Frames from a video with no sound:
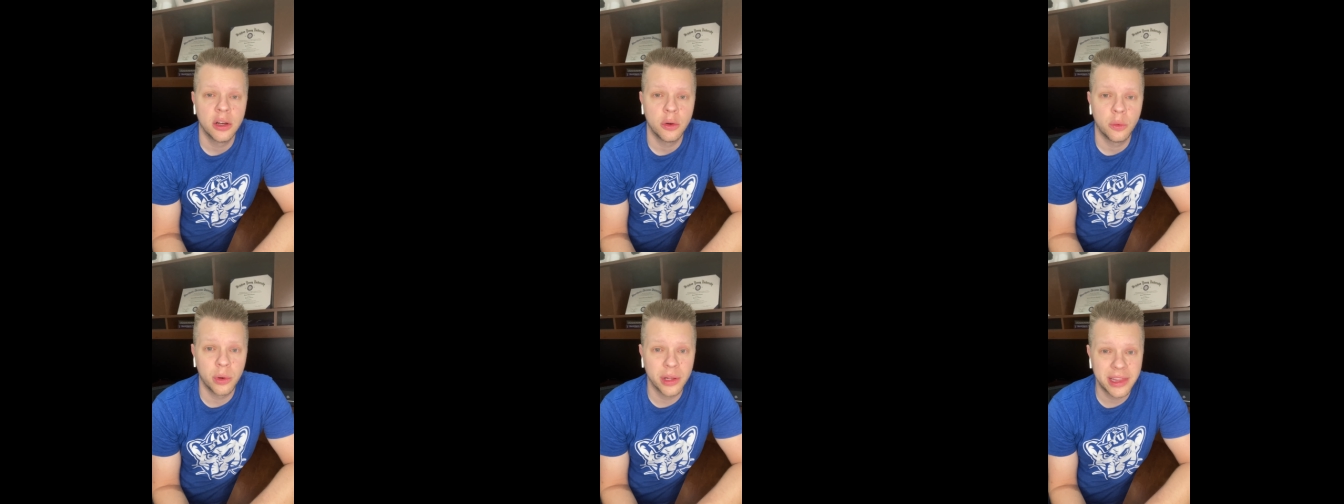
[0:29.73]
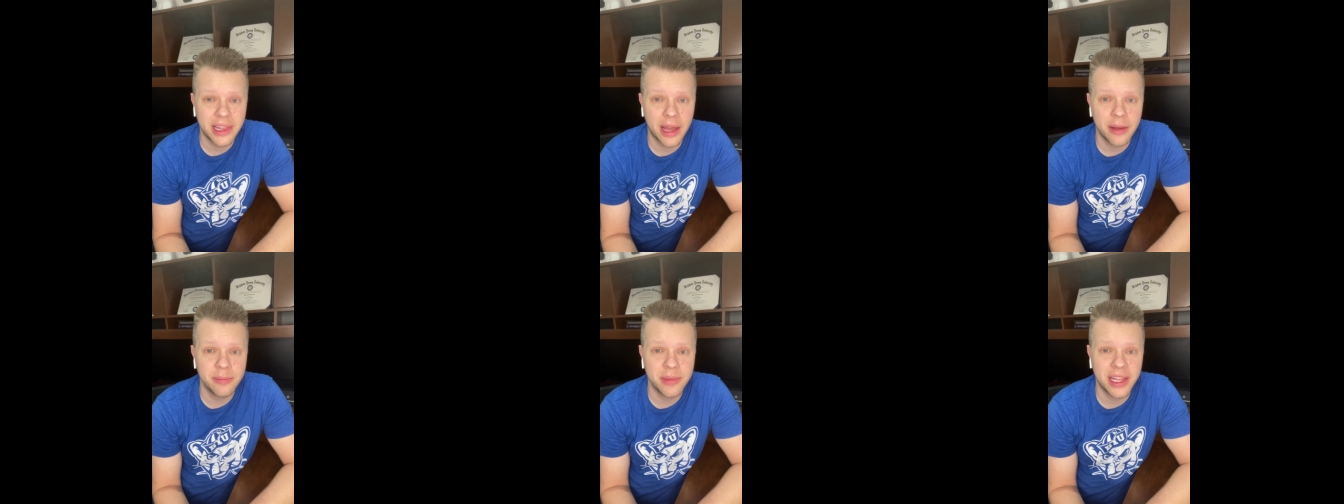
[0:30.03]

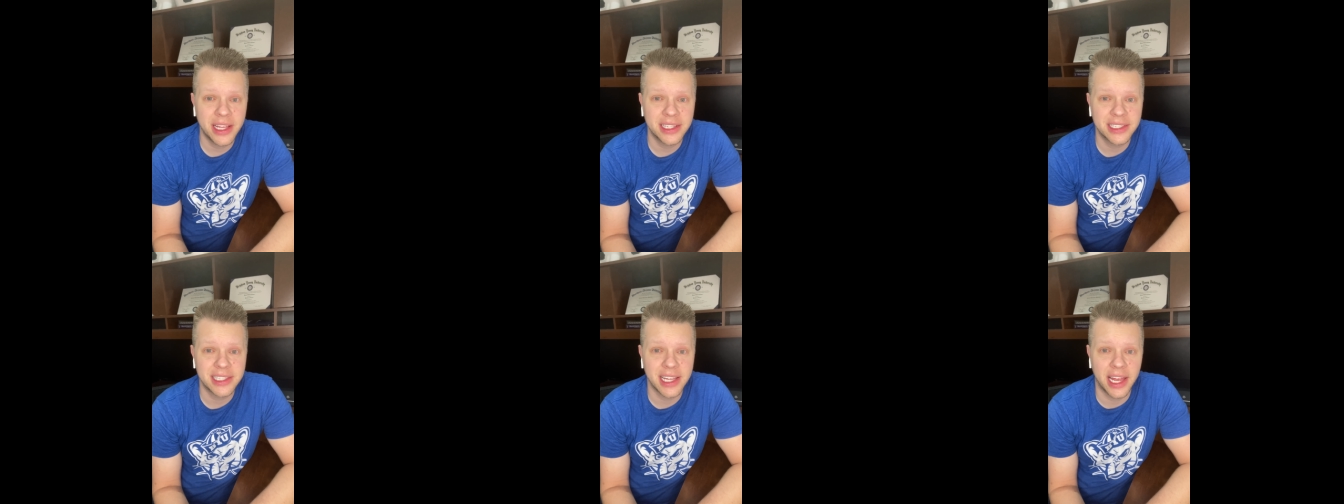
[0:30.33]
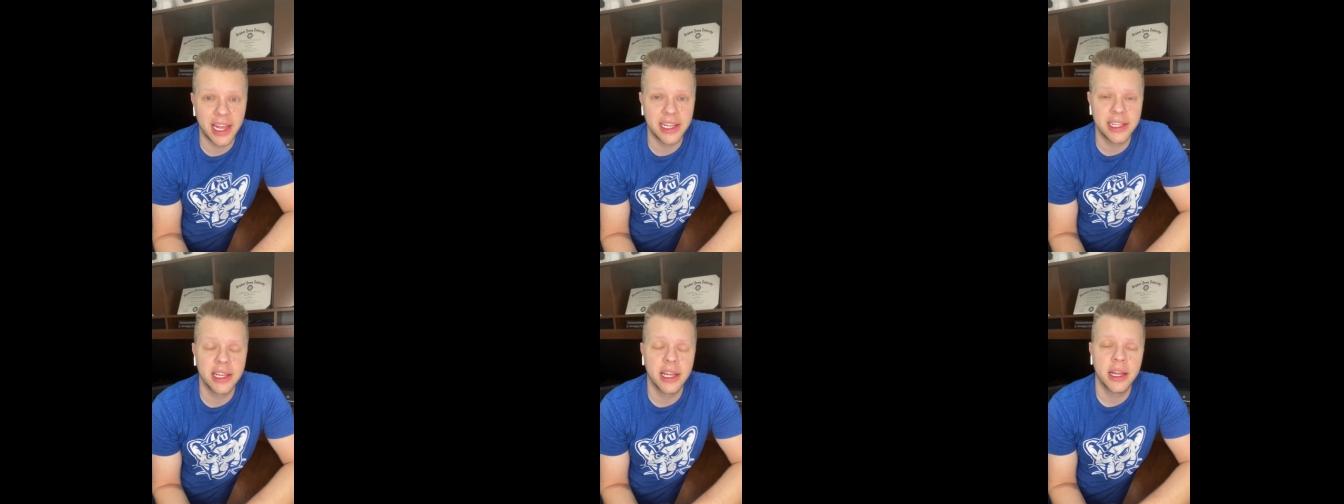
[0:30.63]
With that being
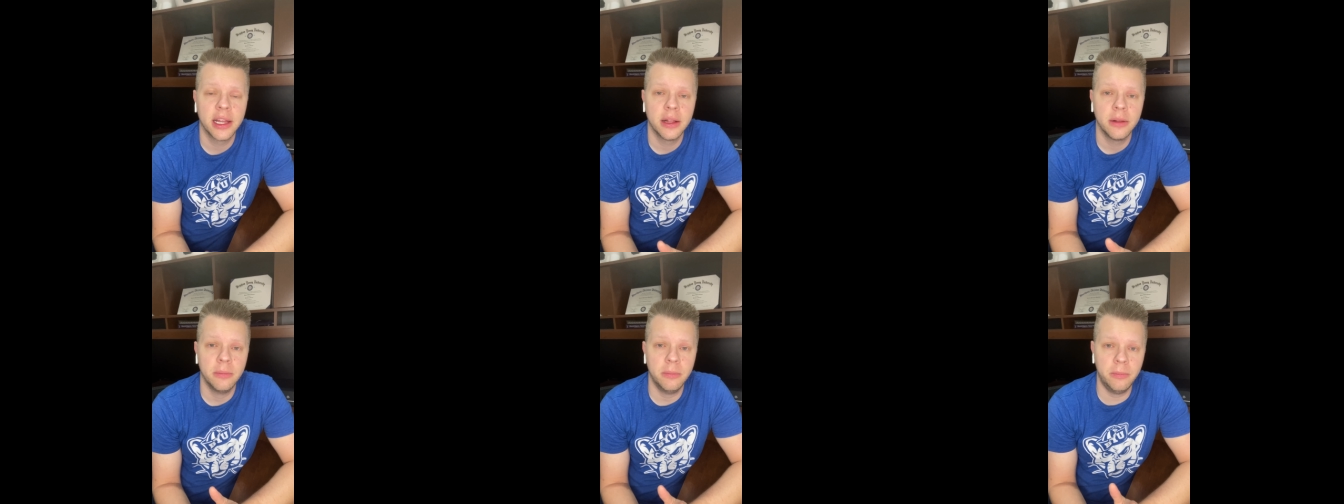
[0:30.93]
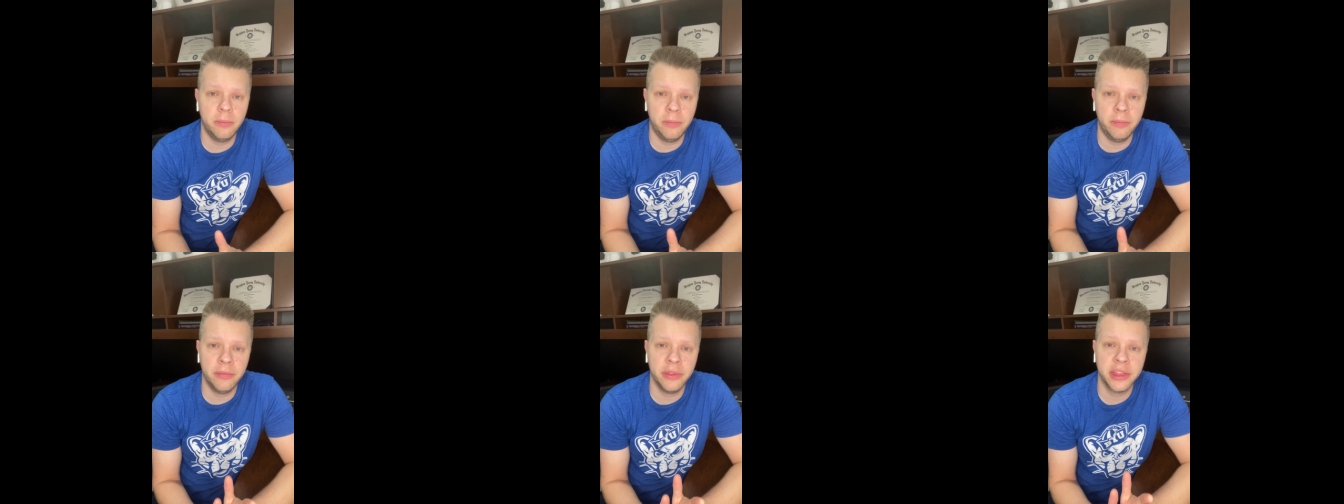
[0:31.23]
said,
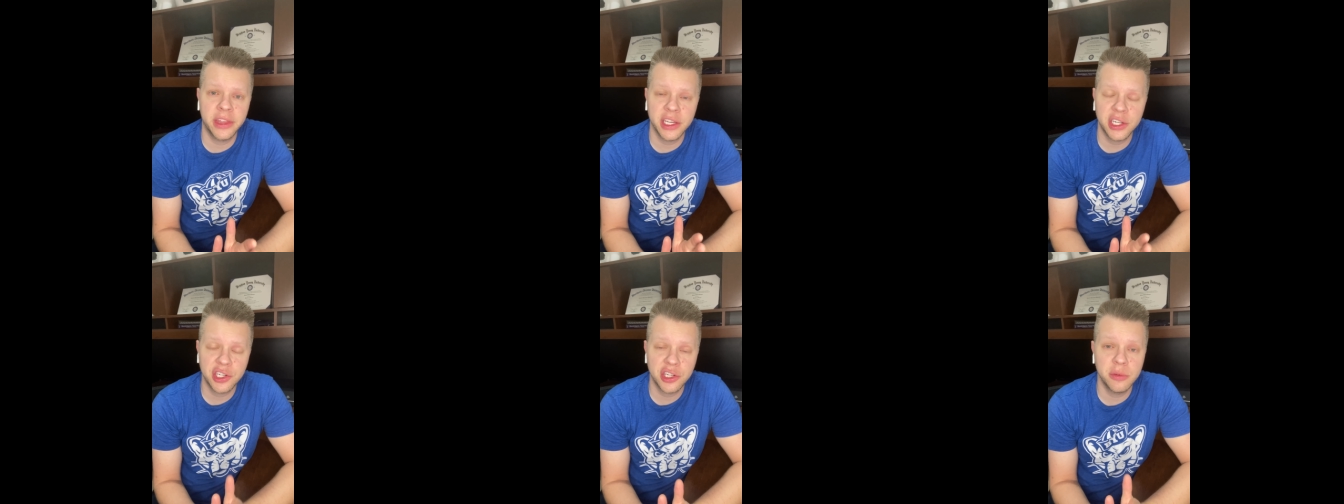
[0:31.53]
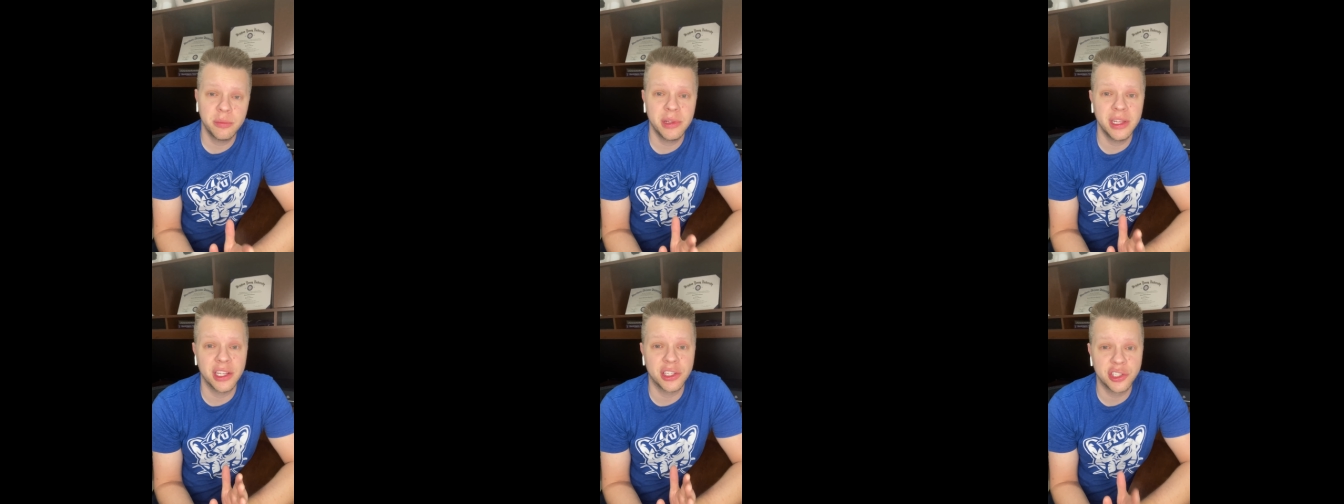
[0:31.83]
this
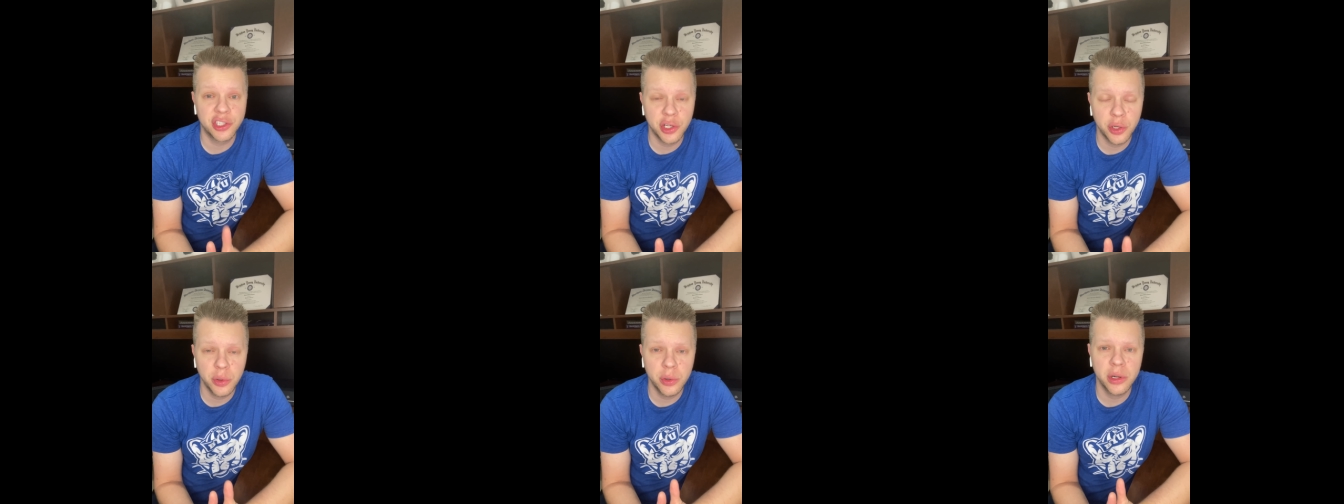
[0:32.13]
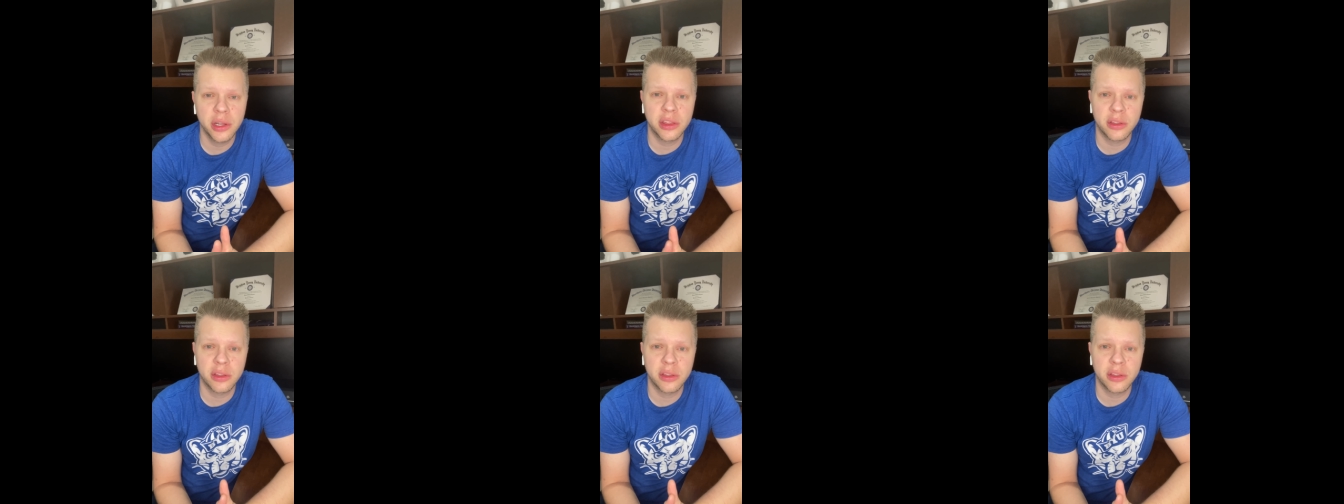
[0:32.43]
should be a 2 to